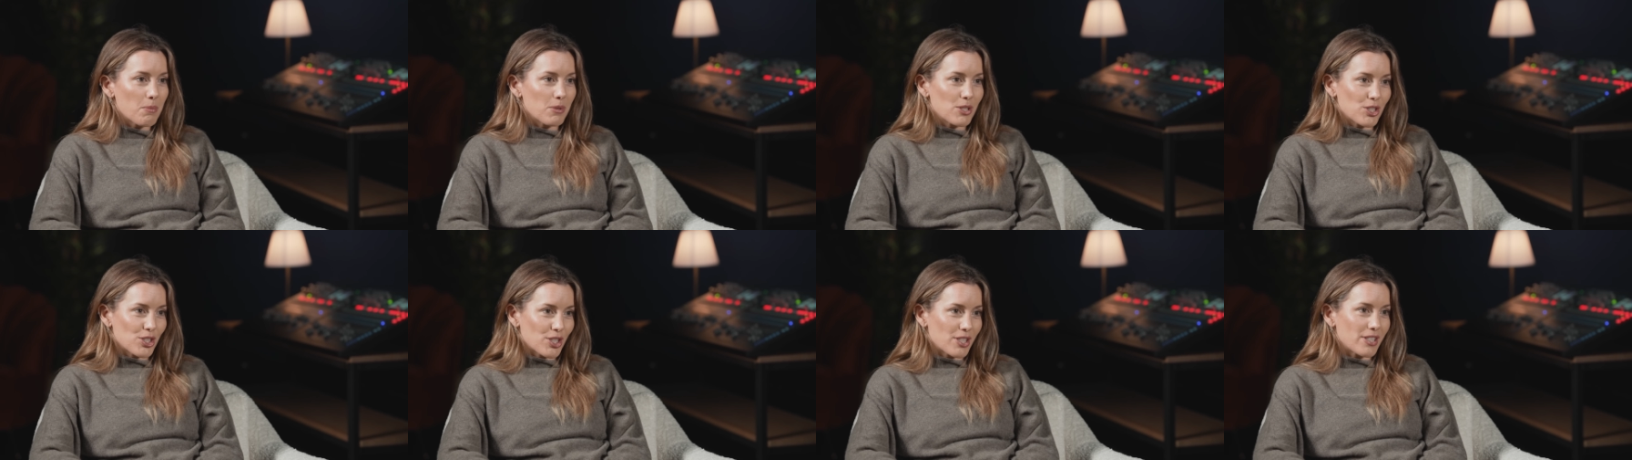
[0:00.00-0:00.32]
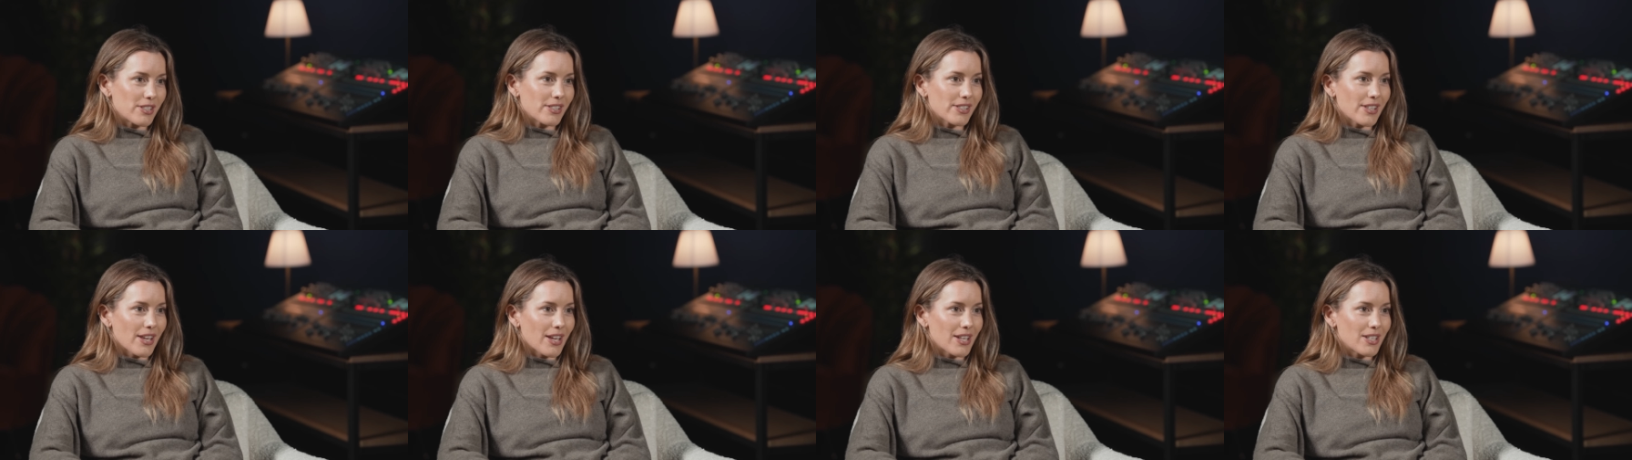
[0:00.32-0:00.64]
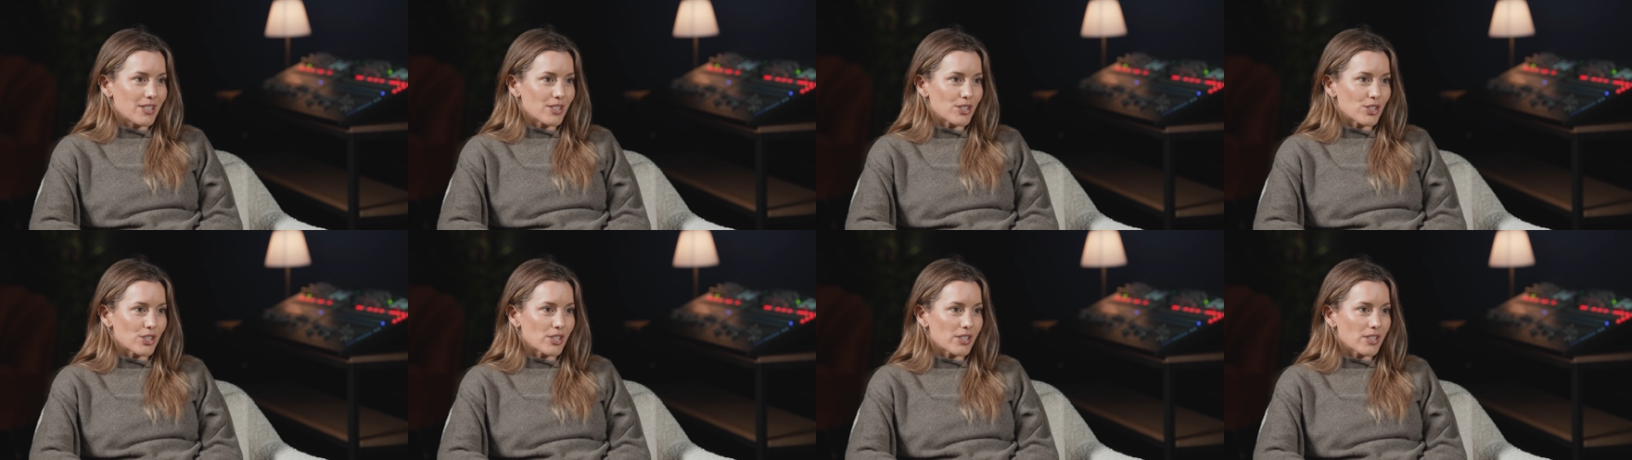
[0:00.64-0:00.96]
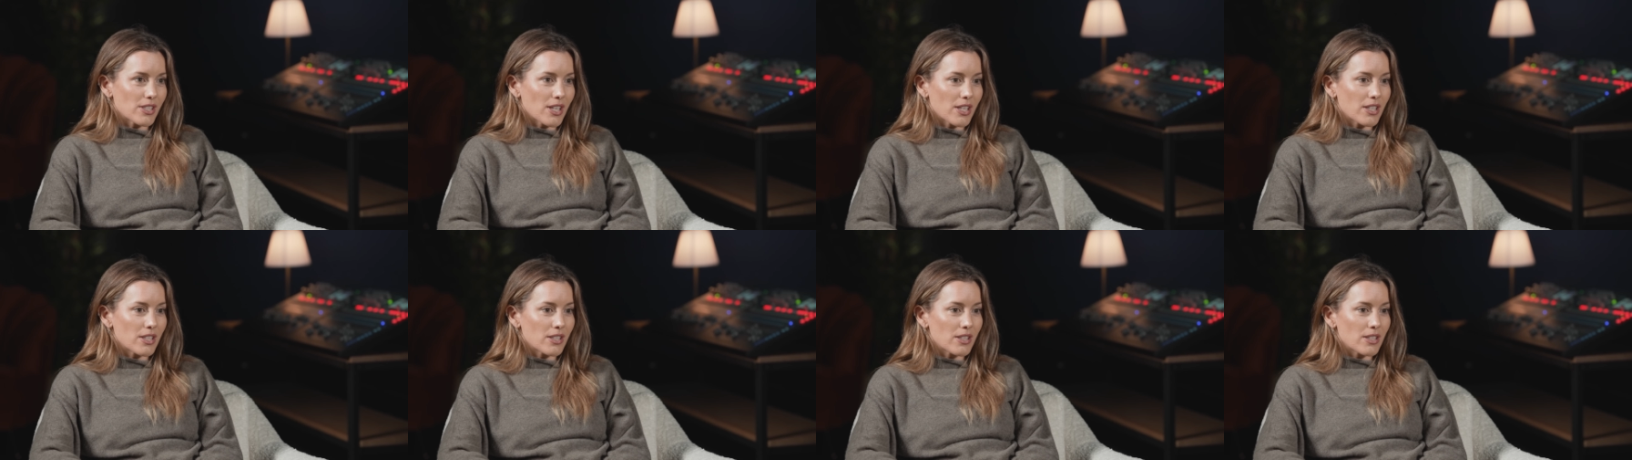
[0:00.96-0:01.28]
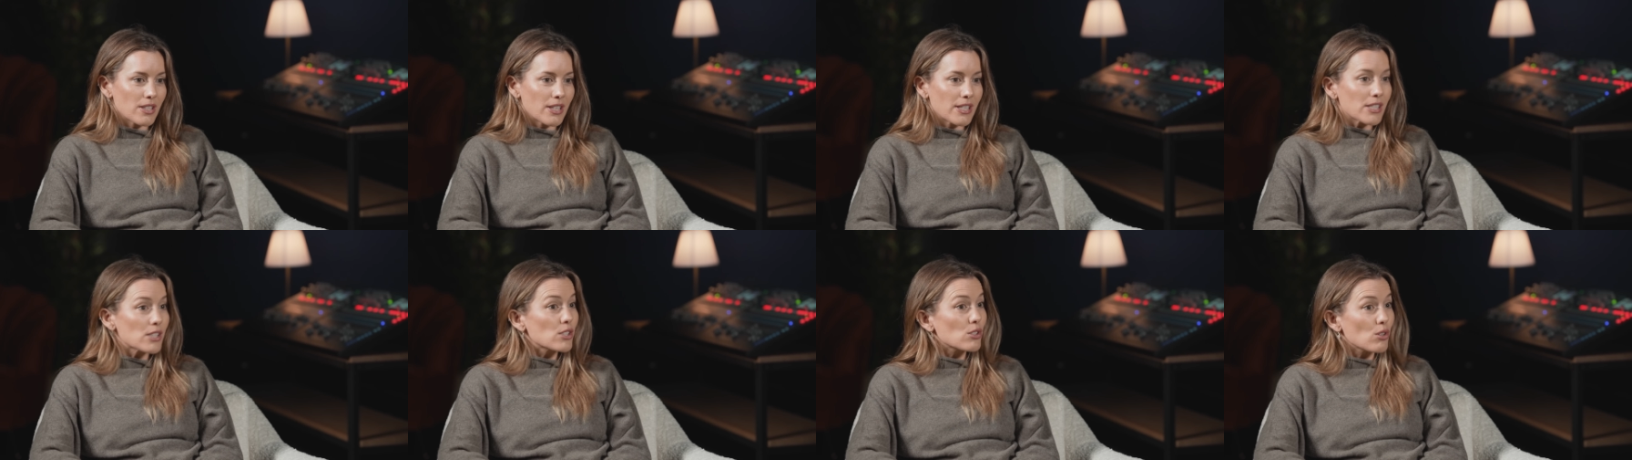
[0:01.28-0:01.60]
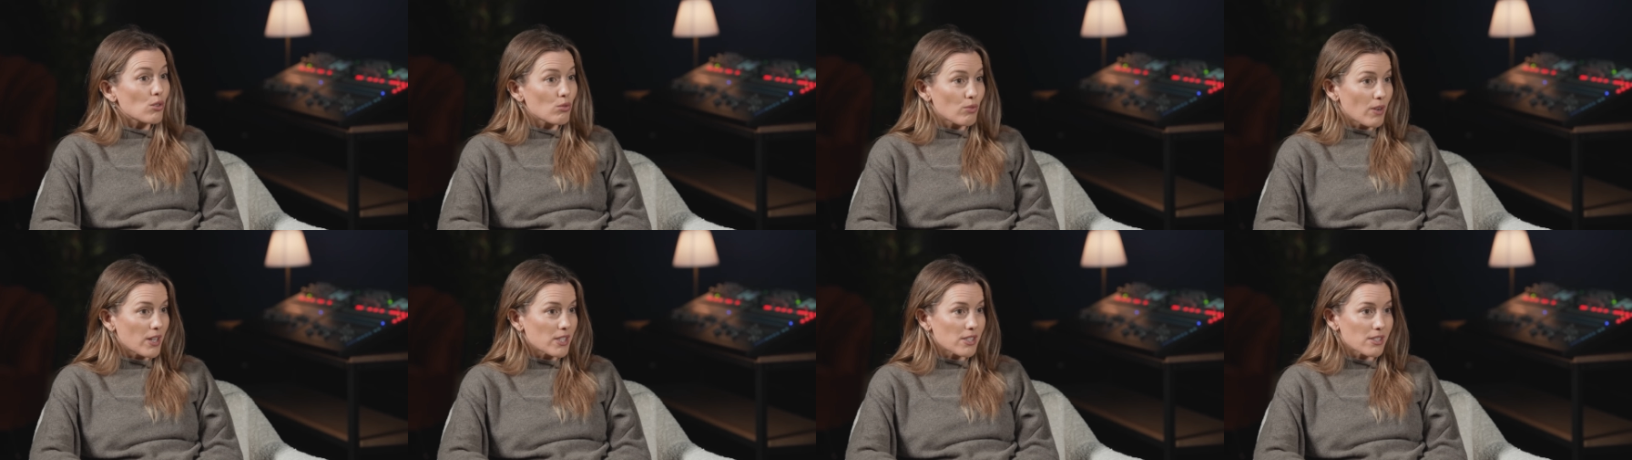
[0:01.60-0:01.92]
And she said, she said, it's
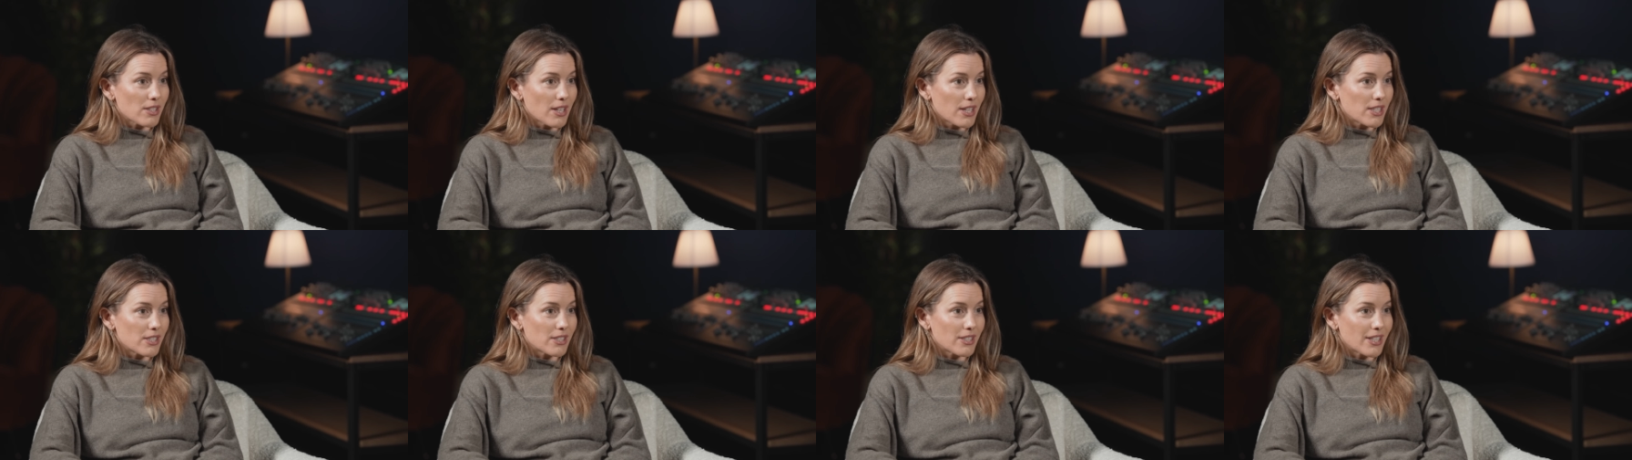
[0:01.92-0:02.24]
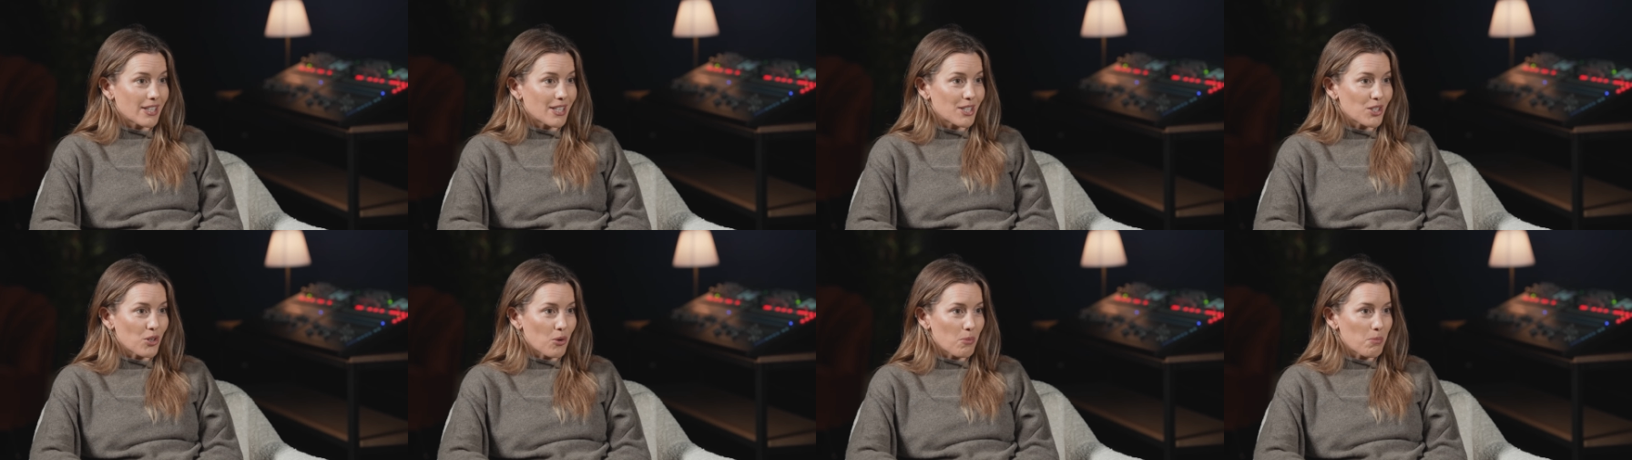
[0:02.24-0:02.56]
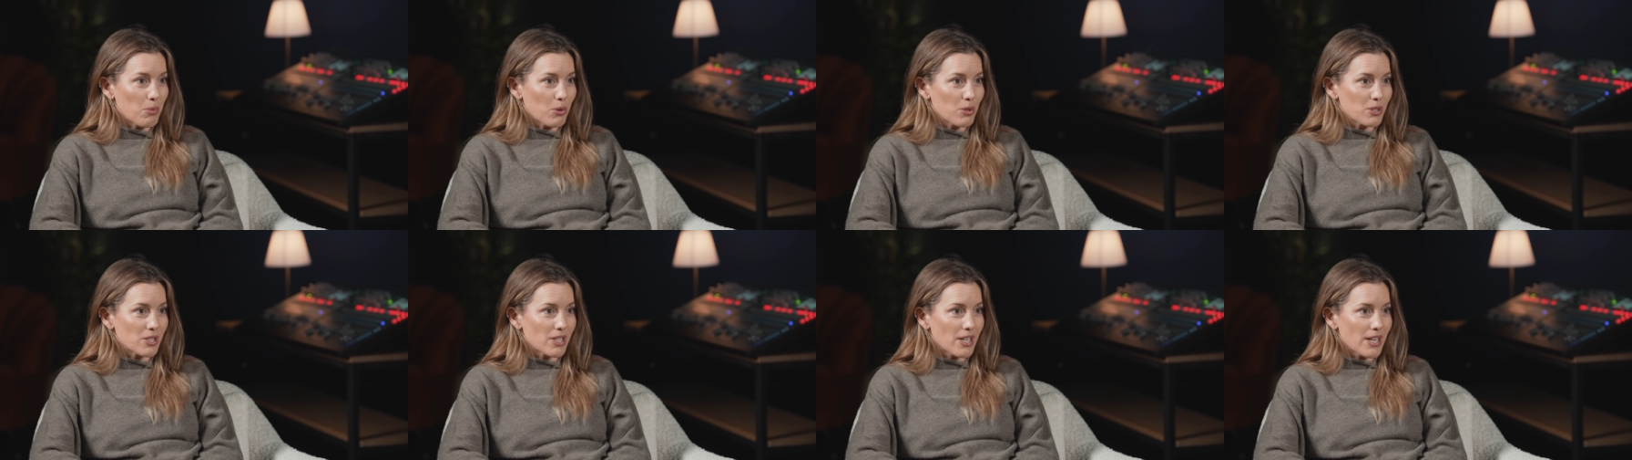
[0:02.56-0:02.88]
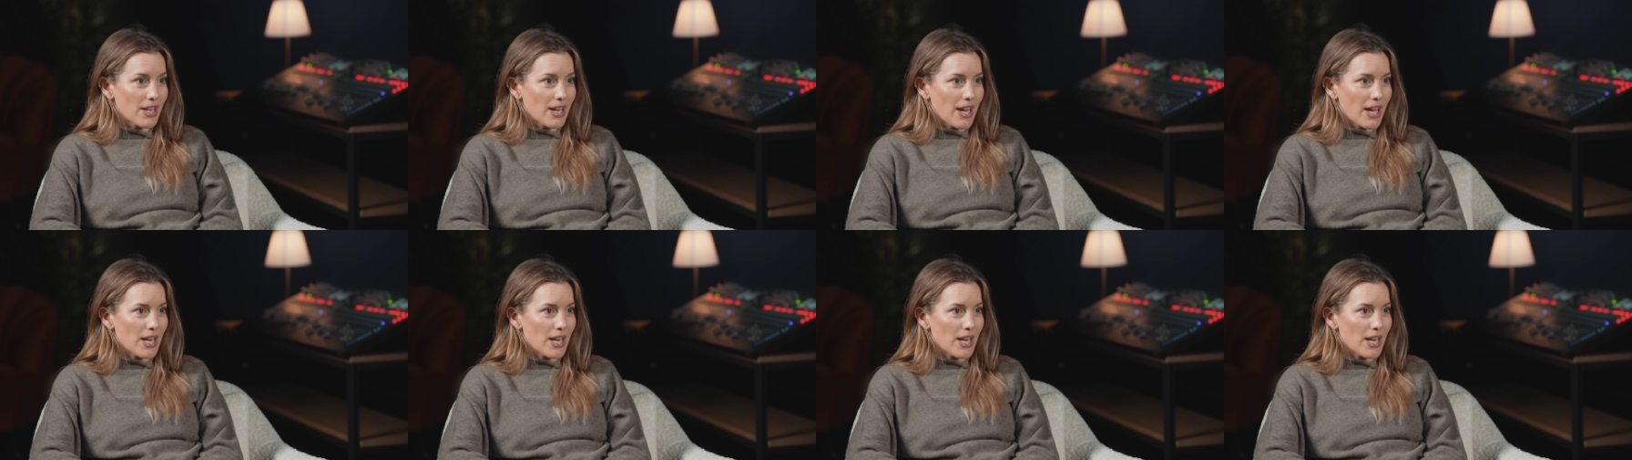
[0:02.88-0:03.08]
not resonating in your body.